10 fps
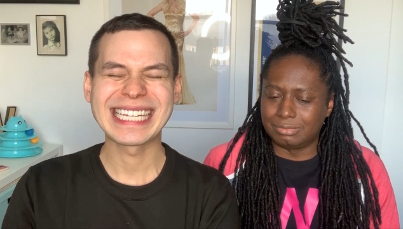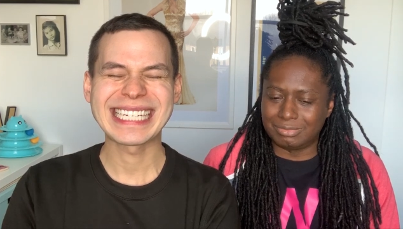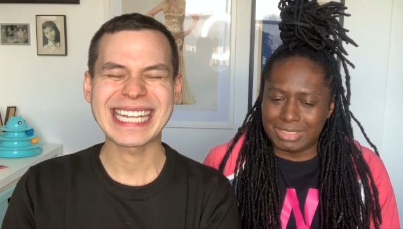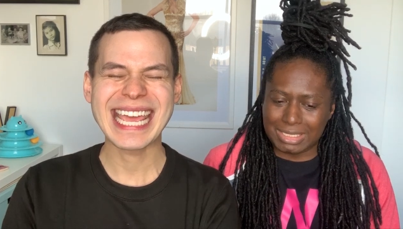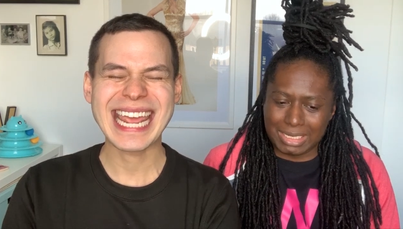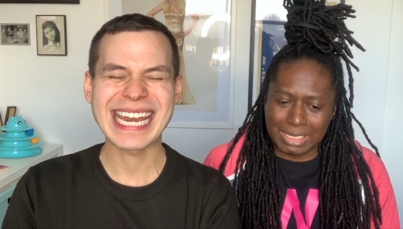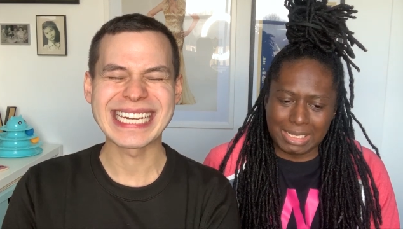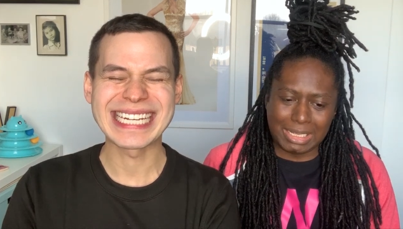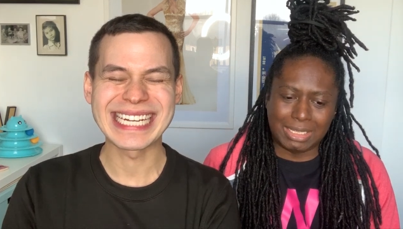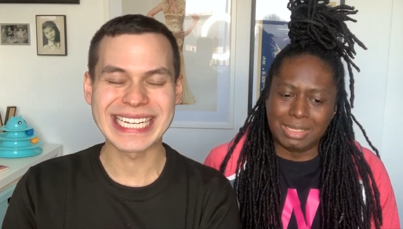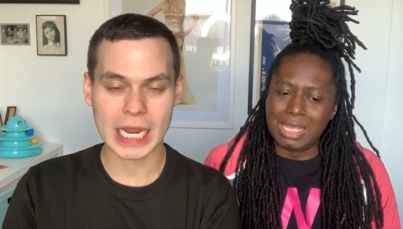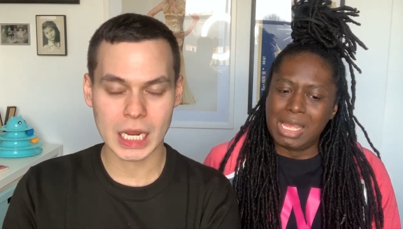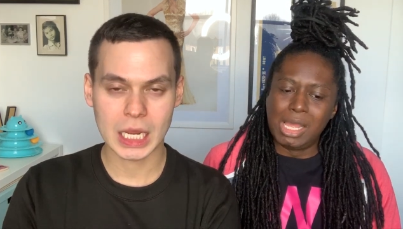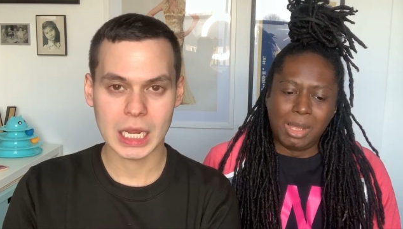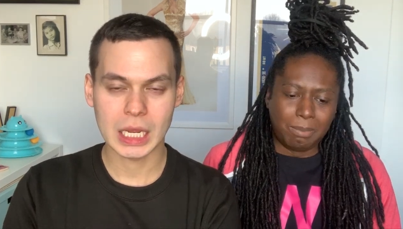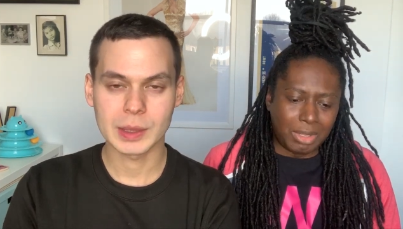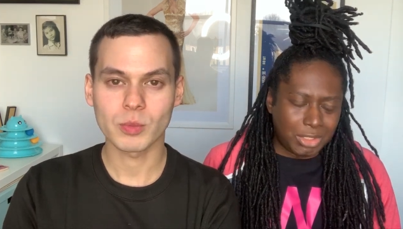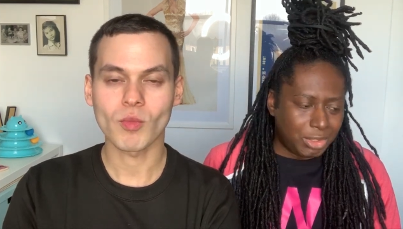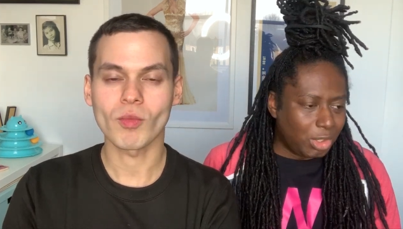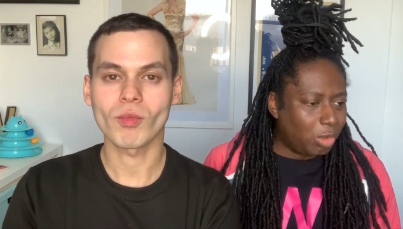Speaker 1: Yeah, but you
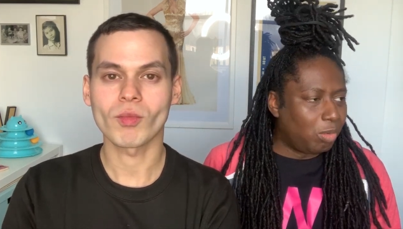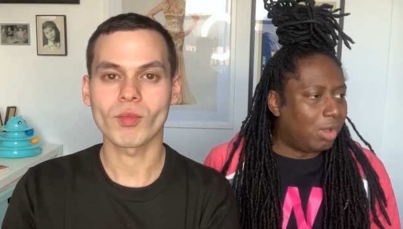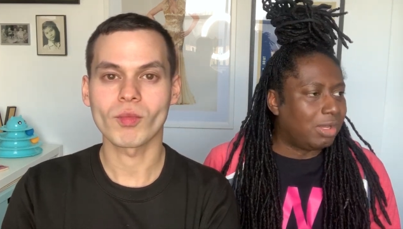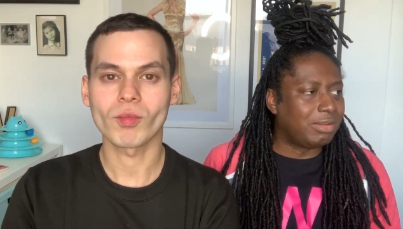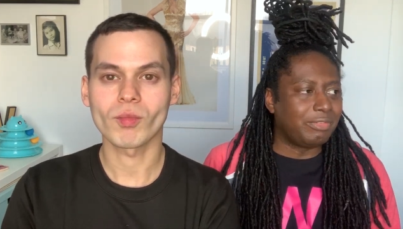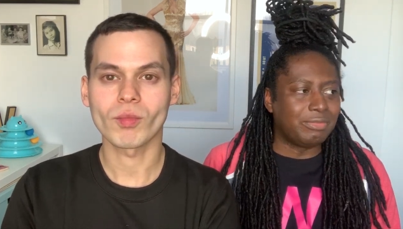know what?